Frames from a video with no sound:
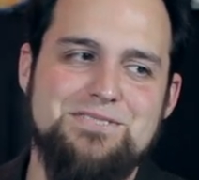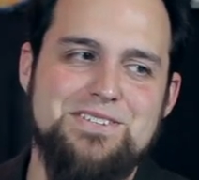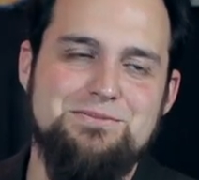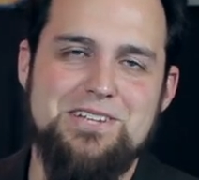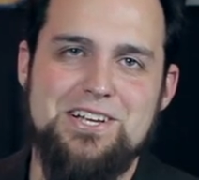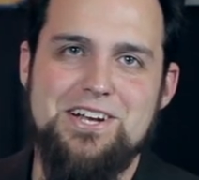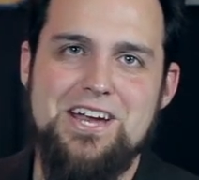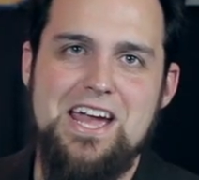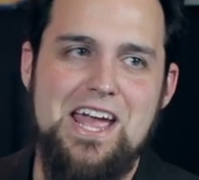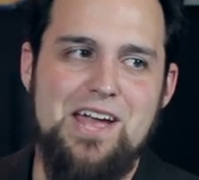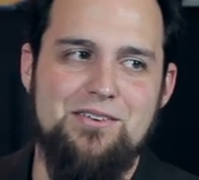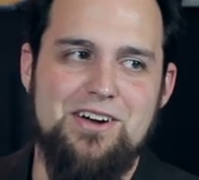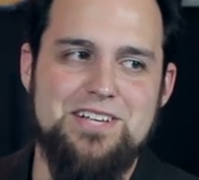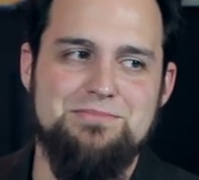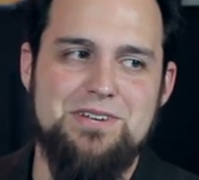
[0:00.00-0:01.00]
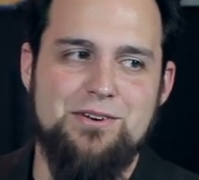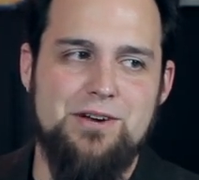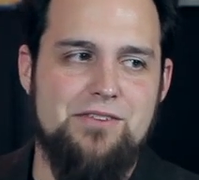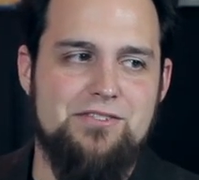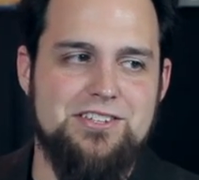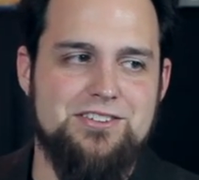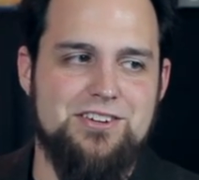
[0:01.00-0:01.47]
be like, hey, why does my
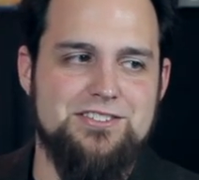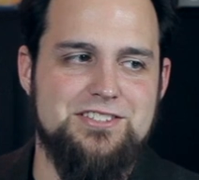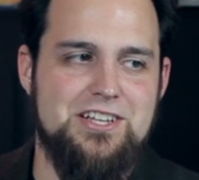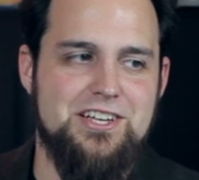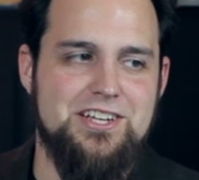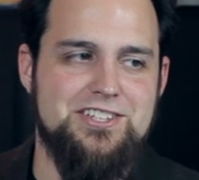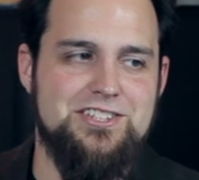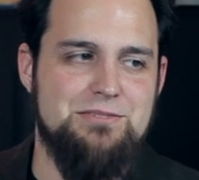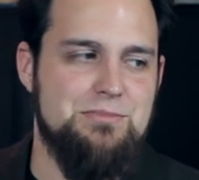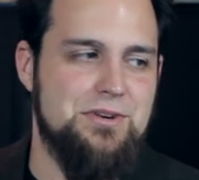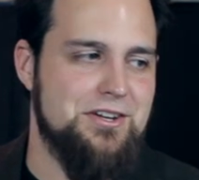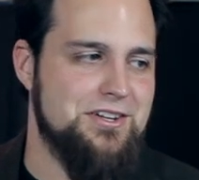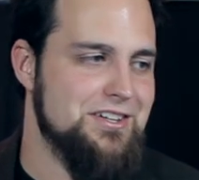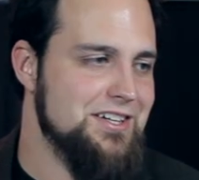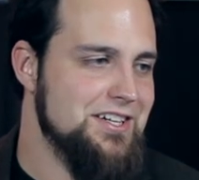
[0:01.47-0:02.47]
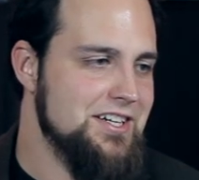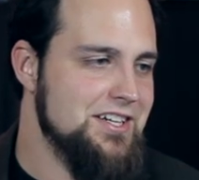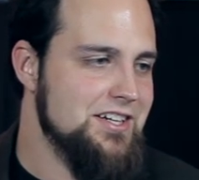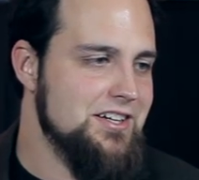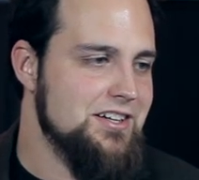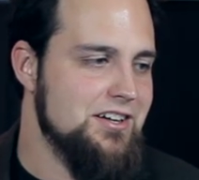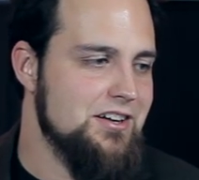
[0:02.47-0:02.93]
graphics card sound like a chipmunk?
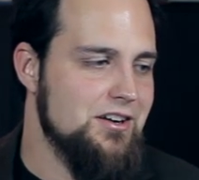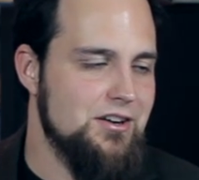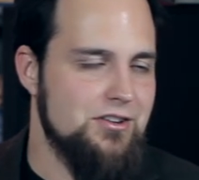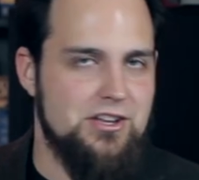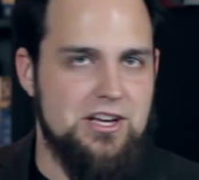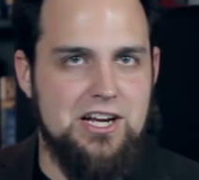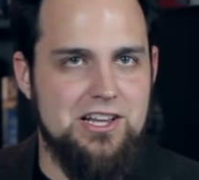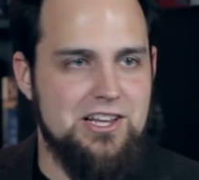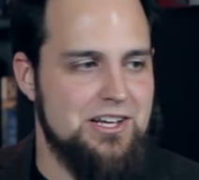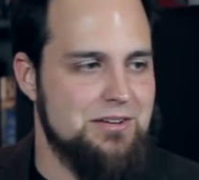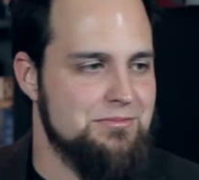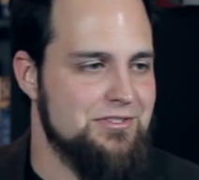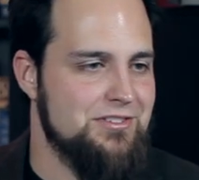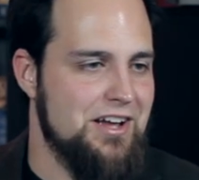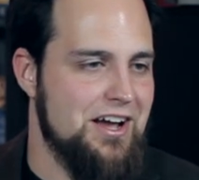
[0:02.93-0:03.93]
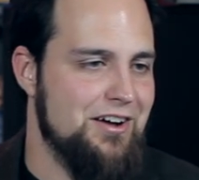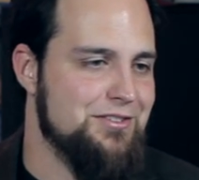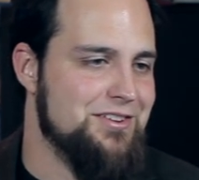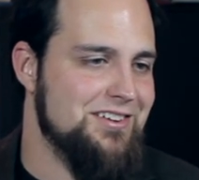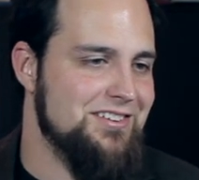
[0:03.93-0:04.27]
Yeah, helium. Oh, the helium's out.